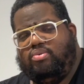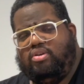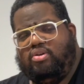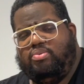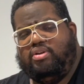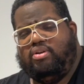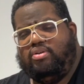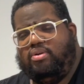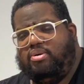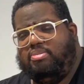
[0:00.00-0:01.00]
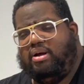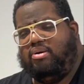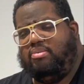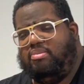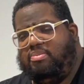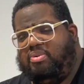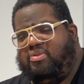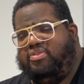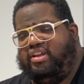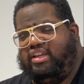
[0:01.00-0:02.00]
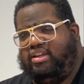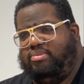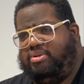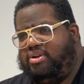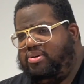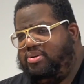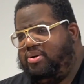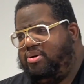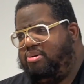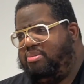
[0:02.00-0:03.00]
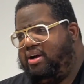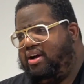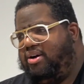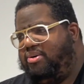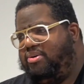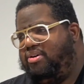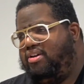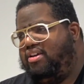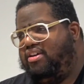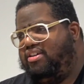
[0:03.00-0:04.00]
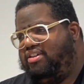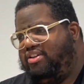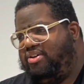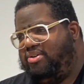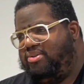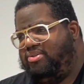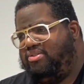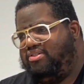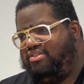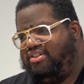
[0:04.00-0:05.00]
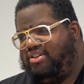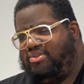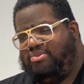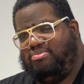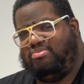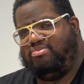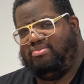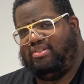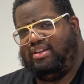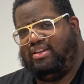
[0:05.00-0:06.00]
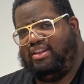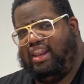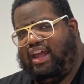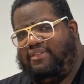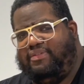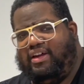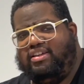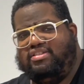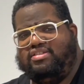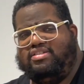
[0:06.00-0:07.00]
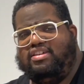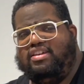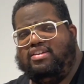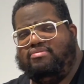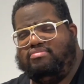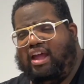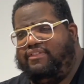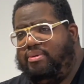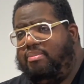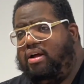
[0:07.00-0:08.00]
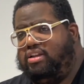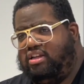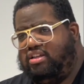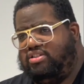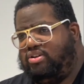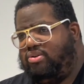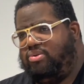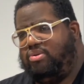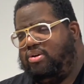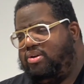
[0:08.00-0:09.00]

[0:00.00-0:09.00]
we don't know about poverty. We don't know about, you know, life as having money. So